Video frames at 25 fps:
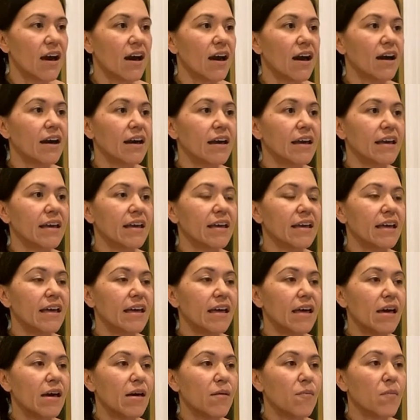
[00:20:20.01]
I
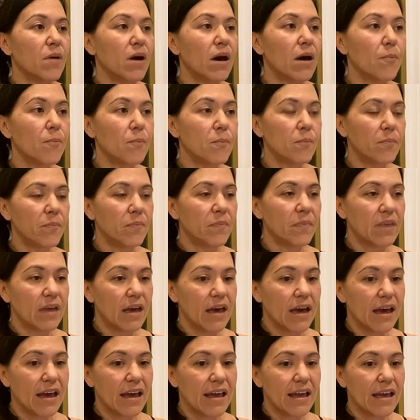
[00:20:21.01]
am a,
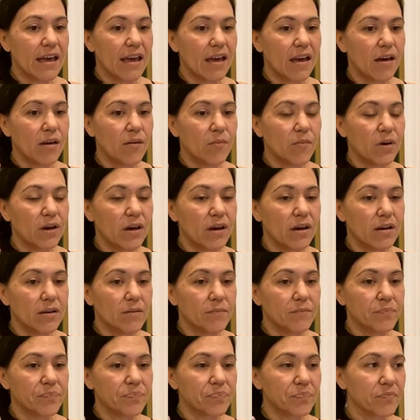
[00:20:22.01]
I am
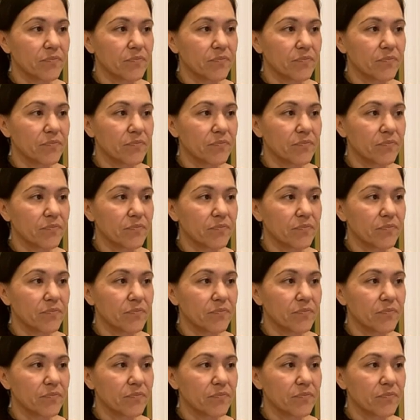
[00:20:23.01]
um,